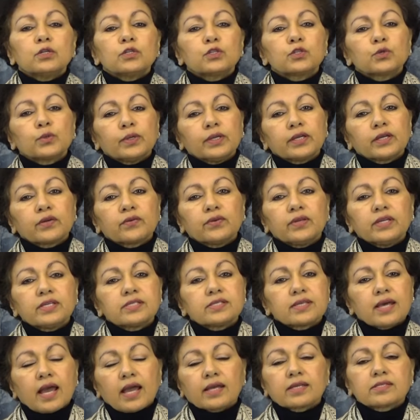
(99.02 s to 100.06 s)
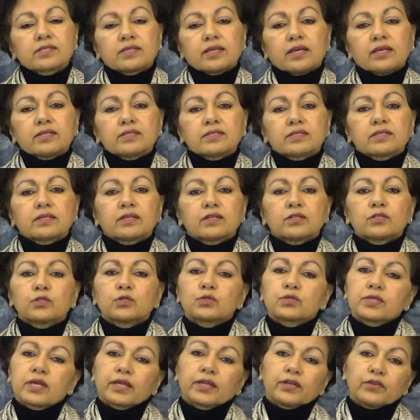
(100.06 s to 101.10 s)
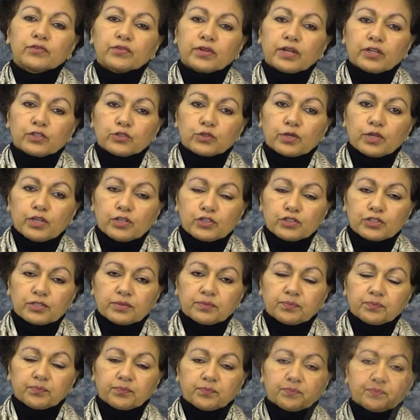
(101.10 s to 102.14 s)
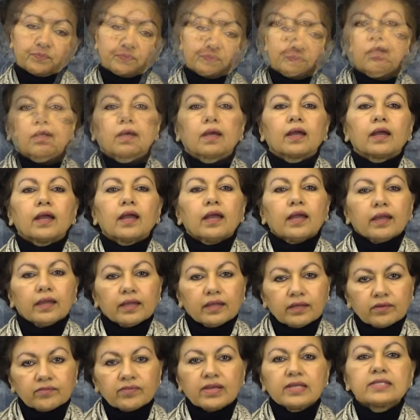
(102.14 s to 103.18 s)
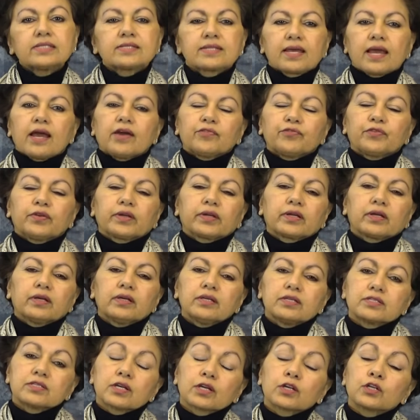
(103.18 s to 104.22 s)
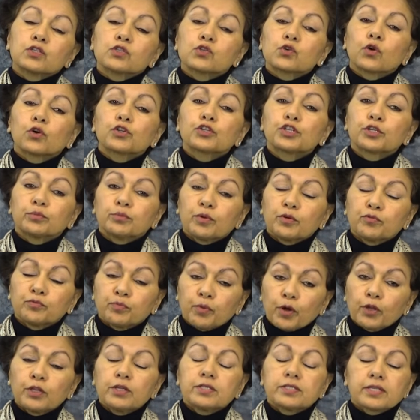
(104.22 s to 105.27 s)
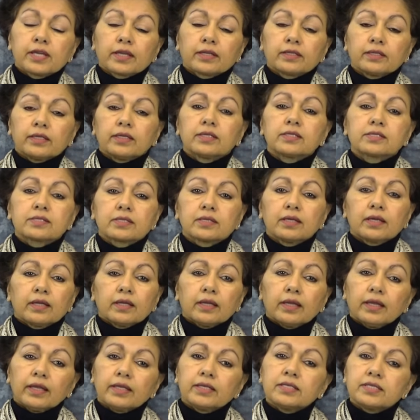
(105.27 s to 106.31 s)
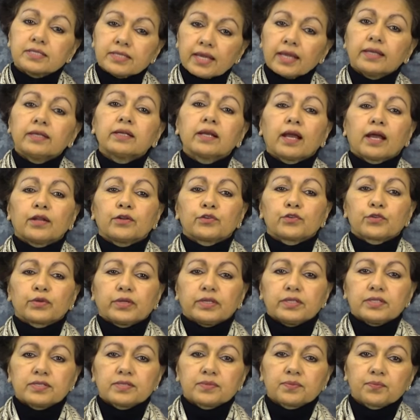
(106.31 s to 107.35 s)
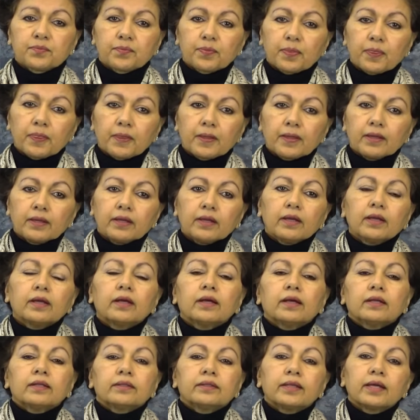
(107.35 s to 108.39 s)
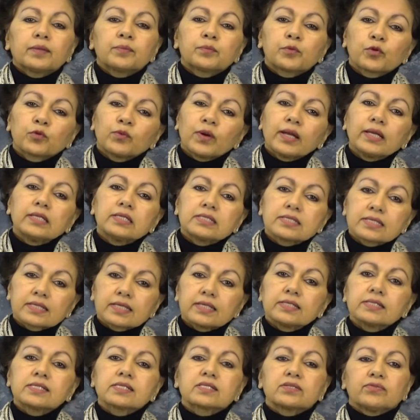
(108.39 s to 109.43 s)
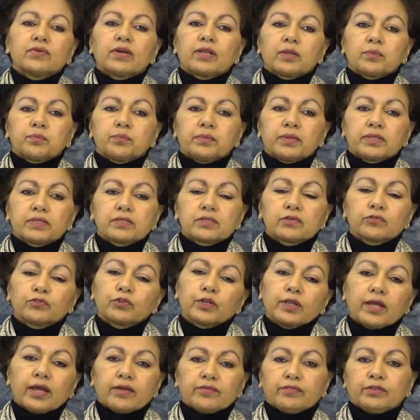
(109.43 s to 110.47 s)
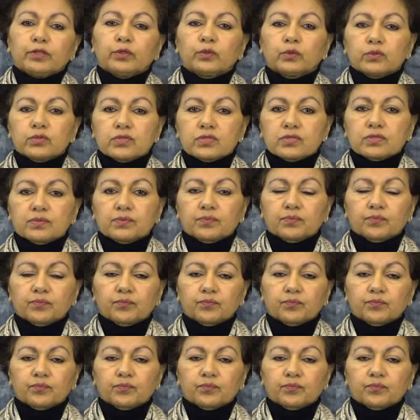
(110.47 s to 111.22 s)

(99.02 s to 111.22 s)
to increase access to secondary education. In West Africa is a consortium of polytechnics in 10 countries that provide skills development for livelihoods.